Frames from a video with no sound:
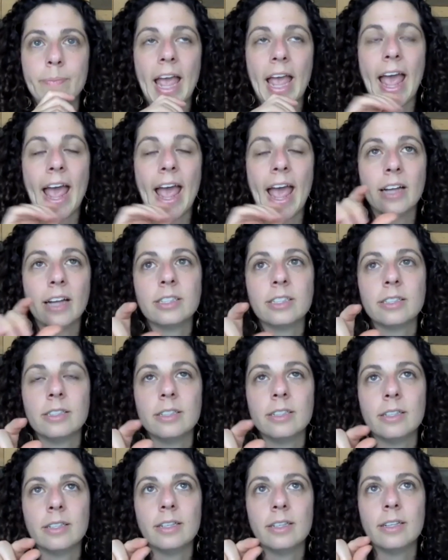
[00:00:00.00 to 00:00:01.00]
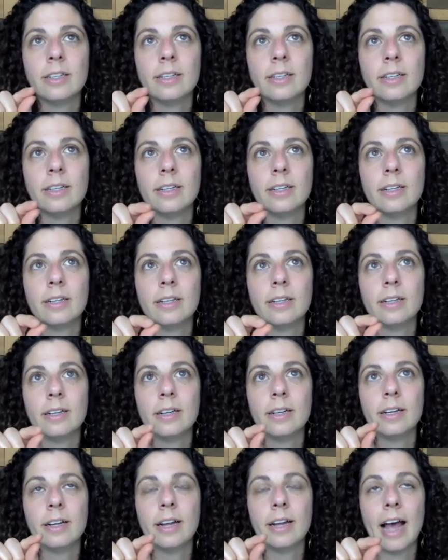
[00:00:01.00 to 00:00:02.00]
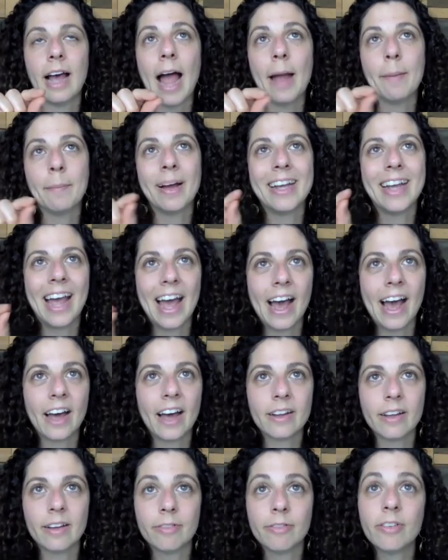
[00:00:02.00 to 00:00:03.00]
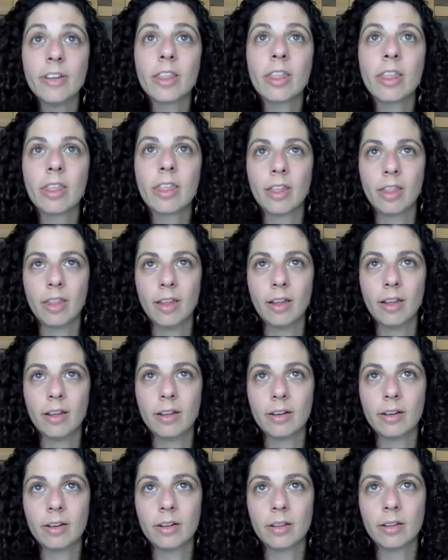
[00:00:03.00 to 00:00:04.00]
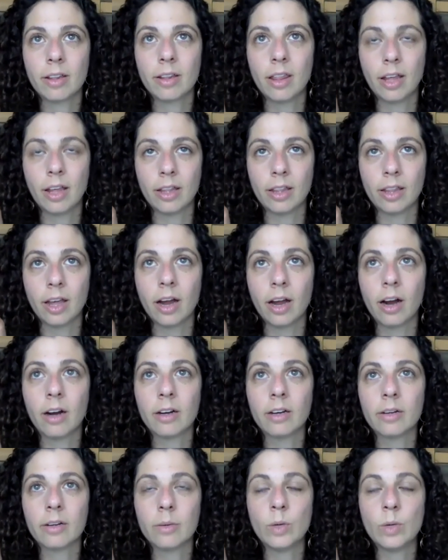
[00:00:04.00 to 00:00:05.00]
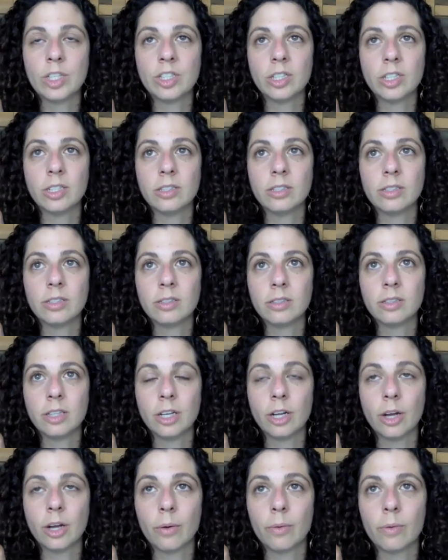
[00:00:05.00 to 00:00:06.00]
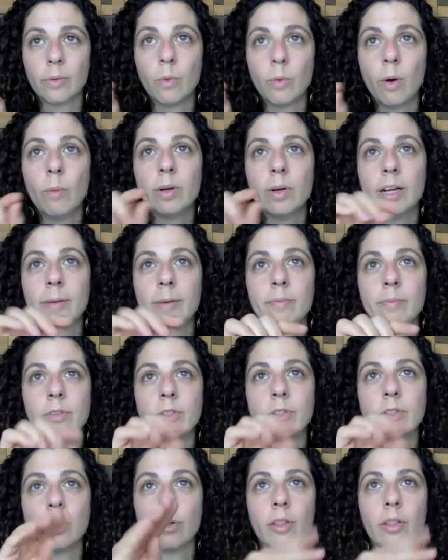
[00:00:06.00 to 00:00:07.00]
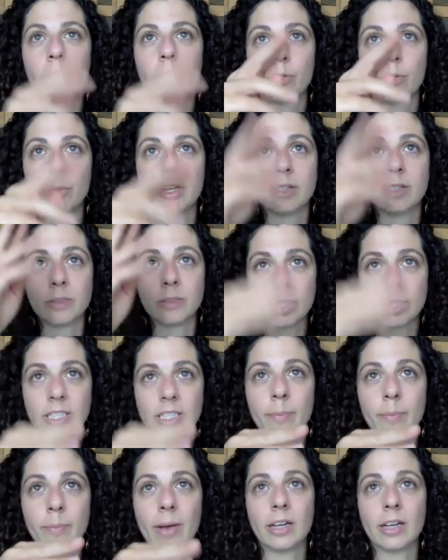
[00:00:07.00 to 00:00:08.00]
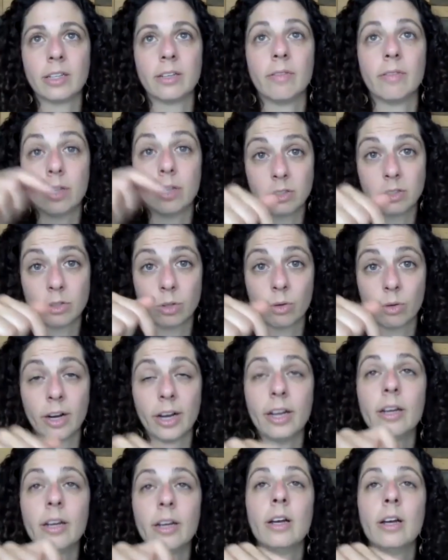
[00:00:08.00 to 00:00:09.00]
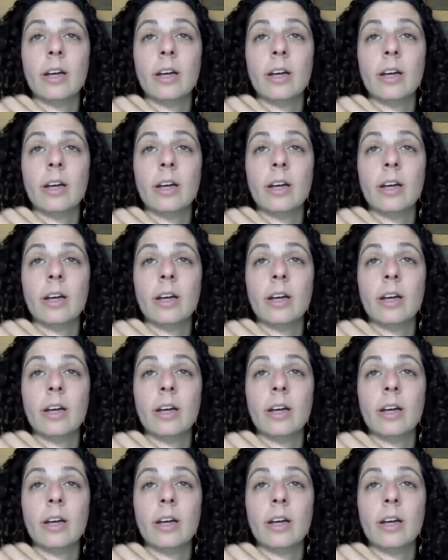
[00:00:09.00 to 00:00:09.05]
And I might add a fifth thing there, which is, you know, so the third one is, what's the impact of this story?